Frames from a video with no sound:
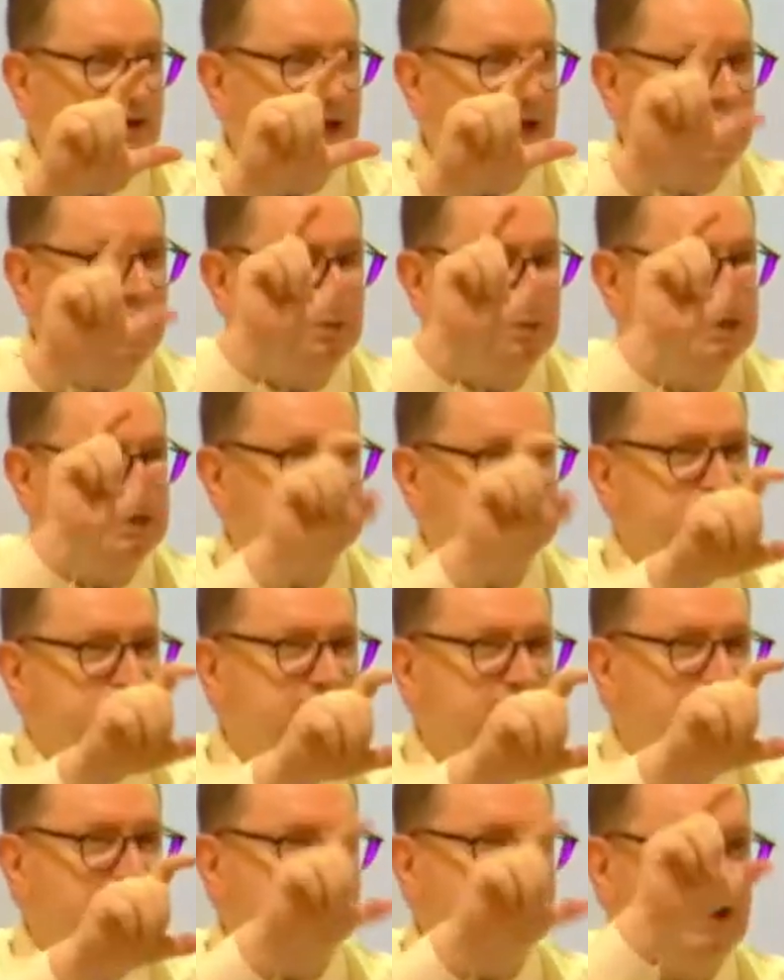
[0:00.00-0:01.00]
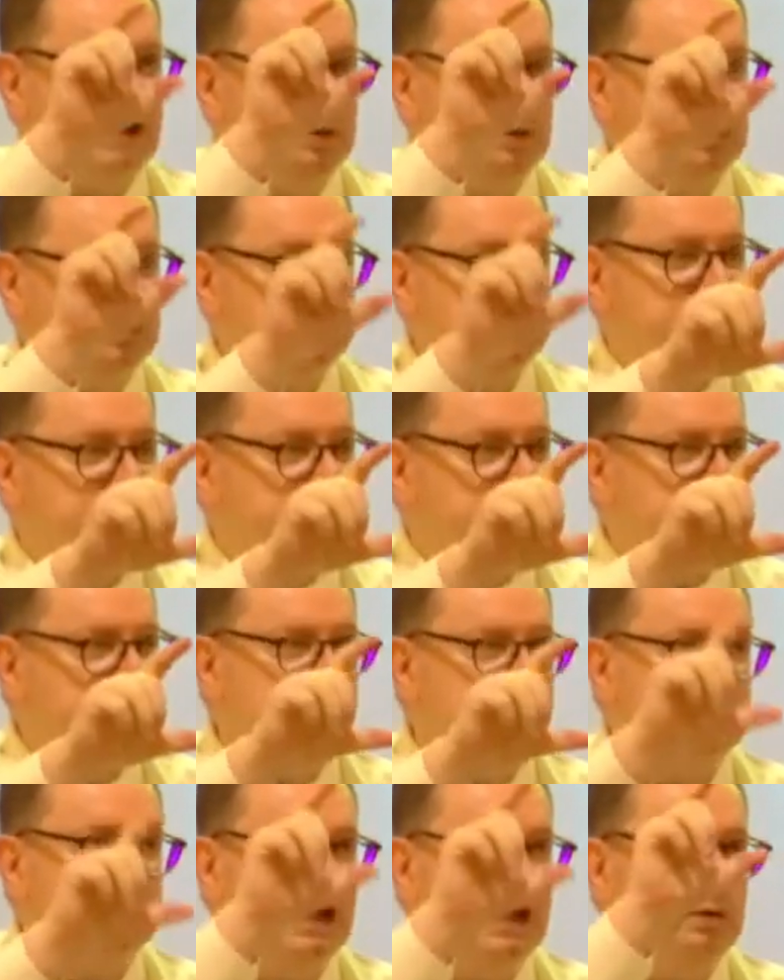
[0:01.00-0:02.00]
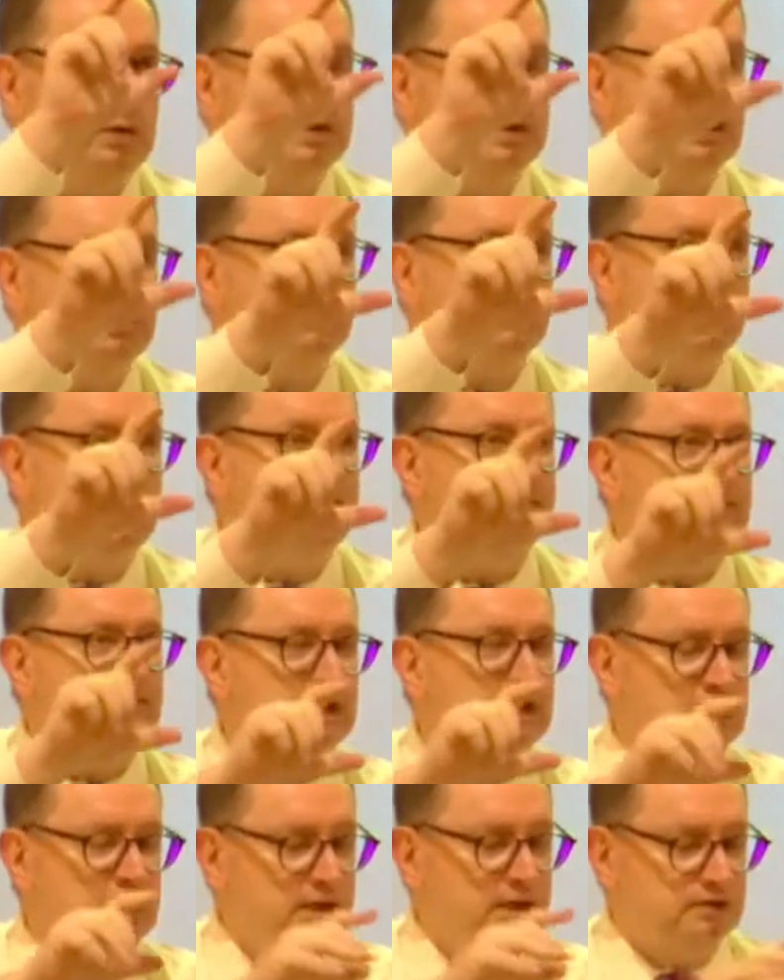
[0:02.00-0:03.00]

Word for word: How we get saved, how we get forgiven, how we go to heaven.